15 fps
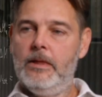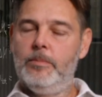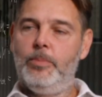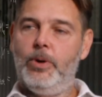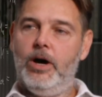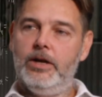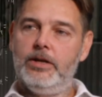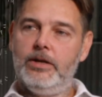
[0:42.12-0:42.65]

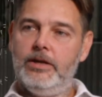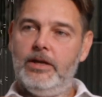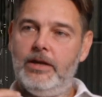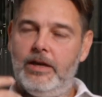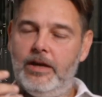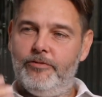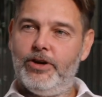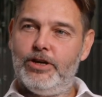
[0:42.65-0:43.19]
But
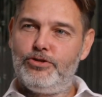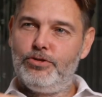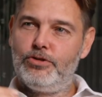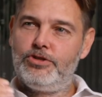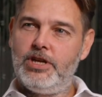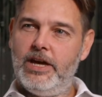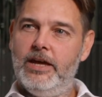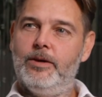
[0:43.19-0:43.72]
if I should
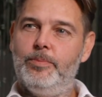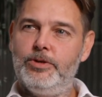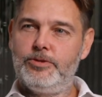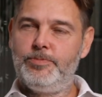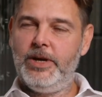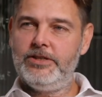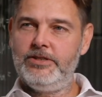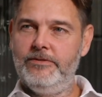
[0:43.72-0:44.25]
take a
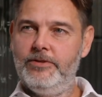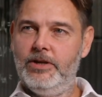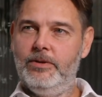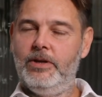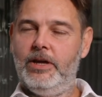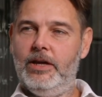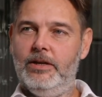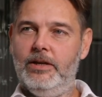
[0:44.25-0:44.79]
perspective
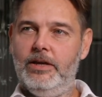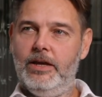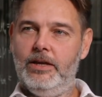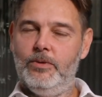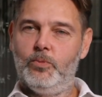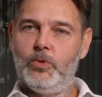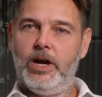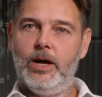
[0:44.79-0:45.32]

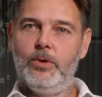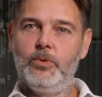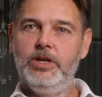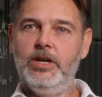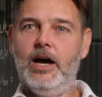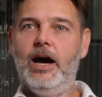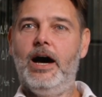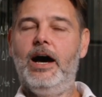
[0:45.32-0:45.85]
in where we
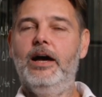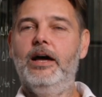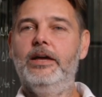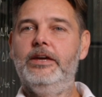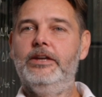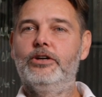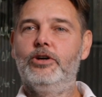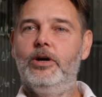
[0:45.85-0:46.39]
are
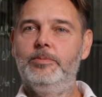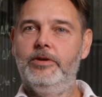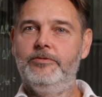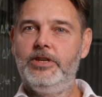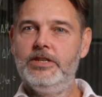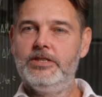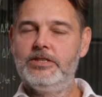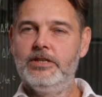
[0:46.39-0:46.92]
in a couple of
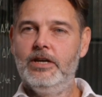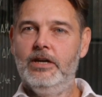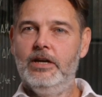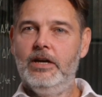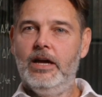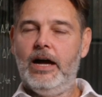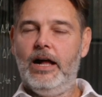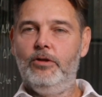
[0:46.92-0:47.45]
years,
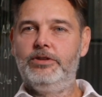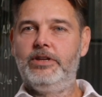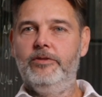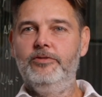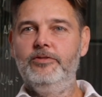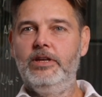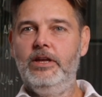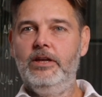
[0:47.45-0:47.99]
I'll
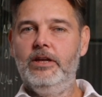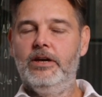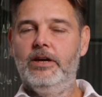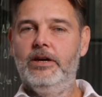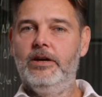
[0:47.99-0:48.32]
definitely